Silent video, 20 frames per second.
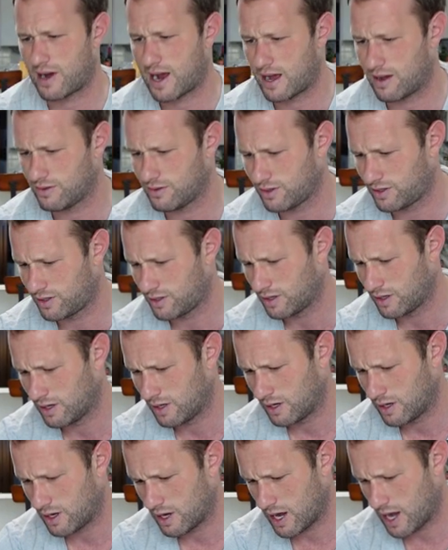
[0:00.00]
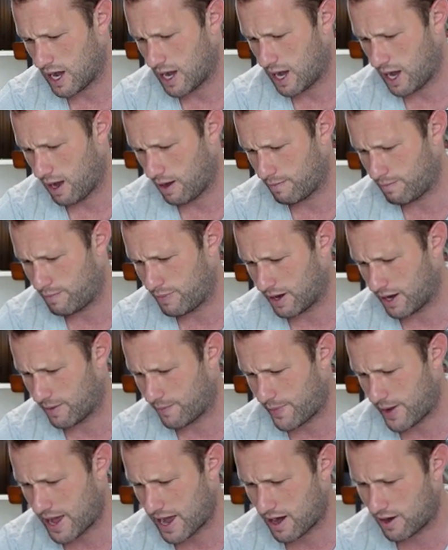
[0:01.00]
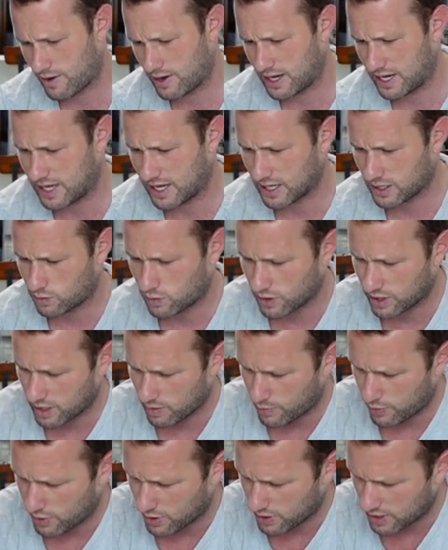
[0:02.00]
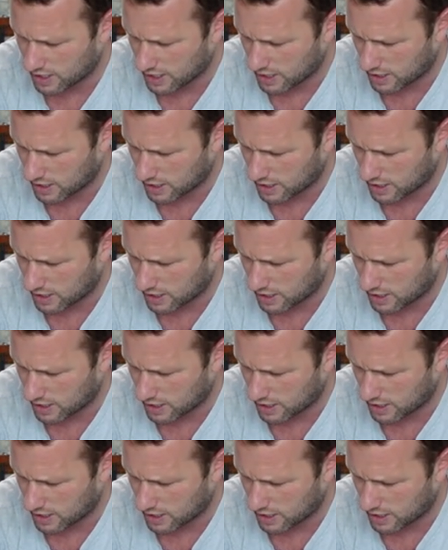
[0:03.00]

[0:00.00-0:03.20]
rounds, but apparently that's what they put